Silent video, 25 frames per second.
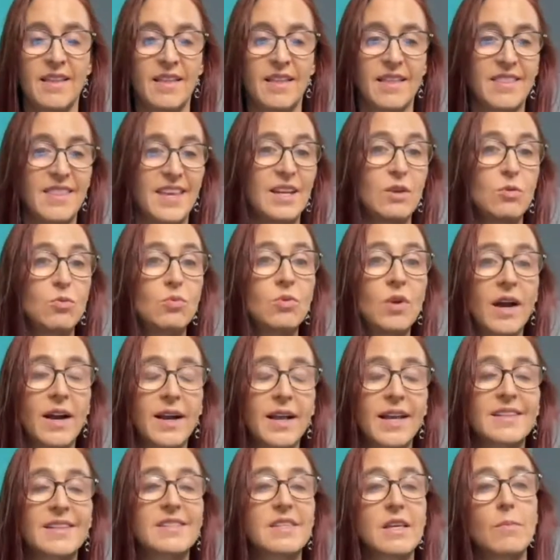They do not
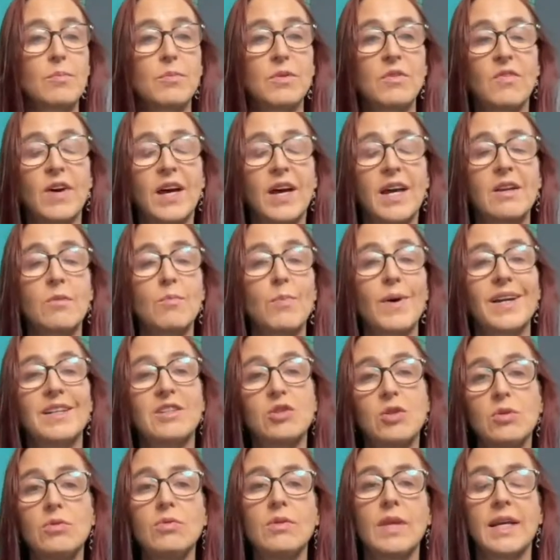get subdivided by
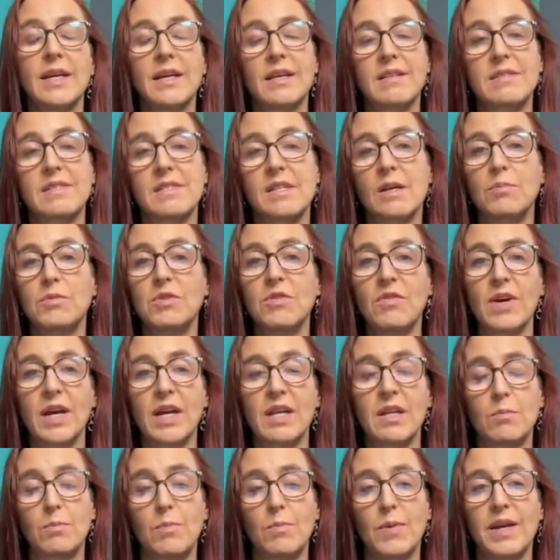two, they get
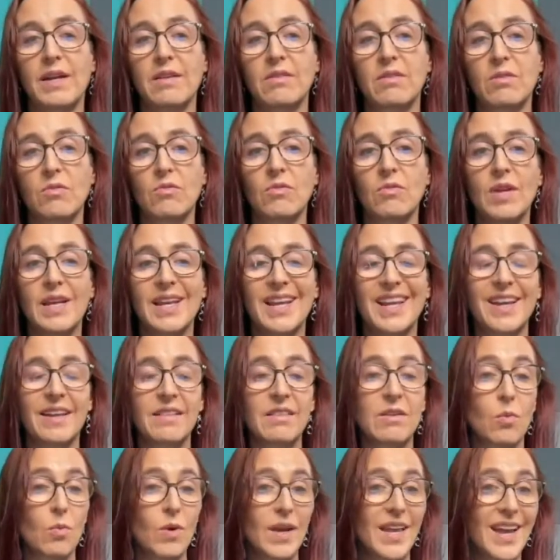subdivided by three.
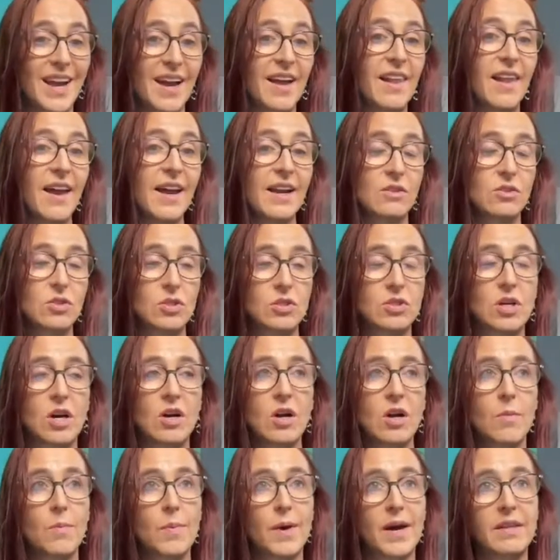And the way I like to
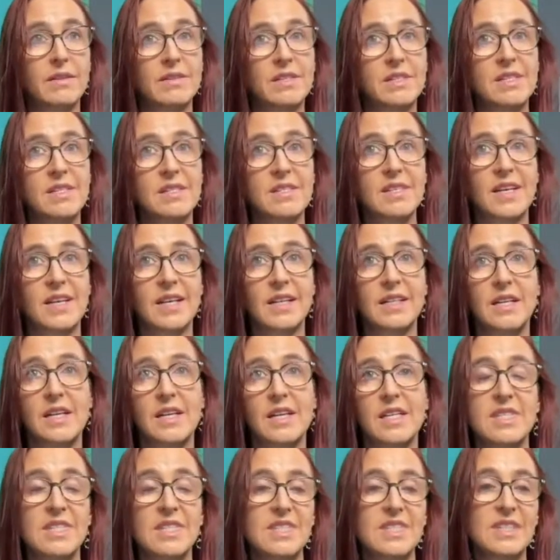talk about this is like
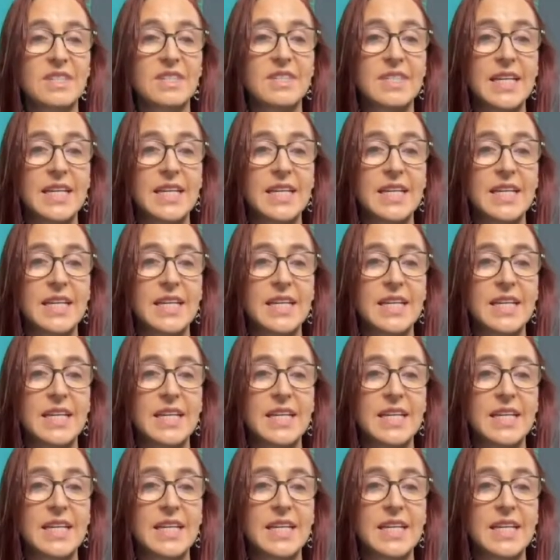this.